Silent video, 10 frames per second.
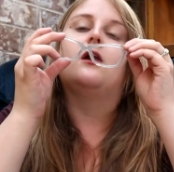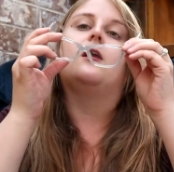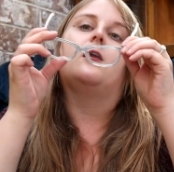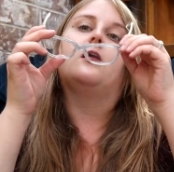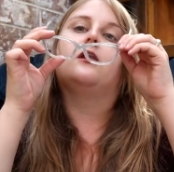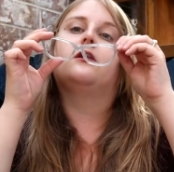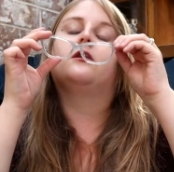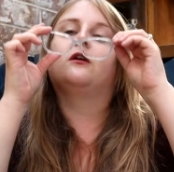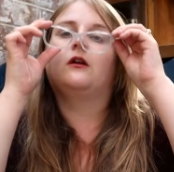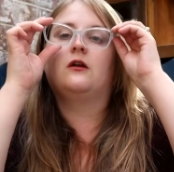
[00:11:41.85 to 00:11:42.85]

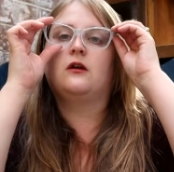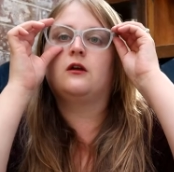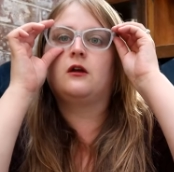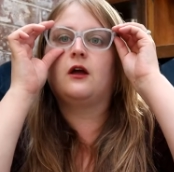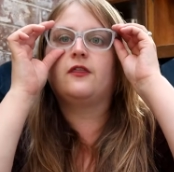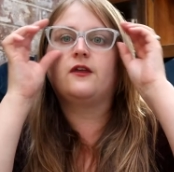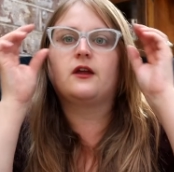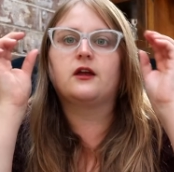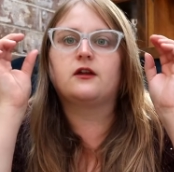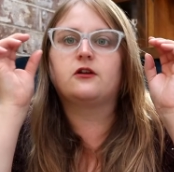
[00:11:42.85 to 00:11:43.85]
And I
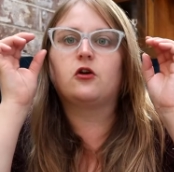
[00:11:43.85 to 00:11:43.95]
think I can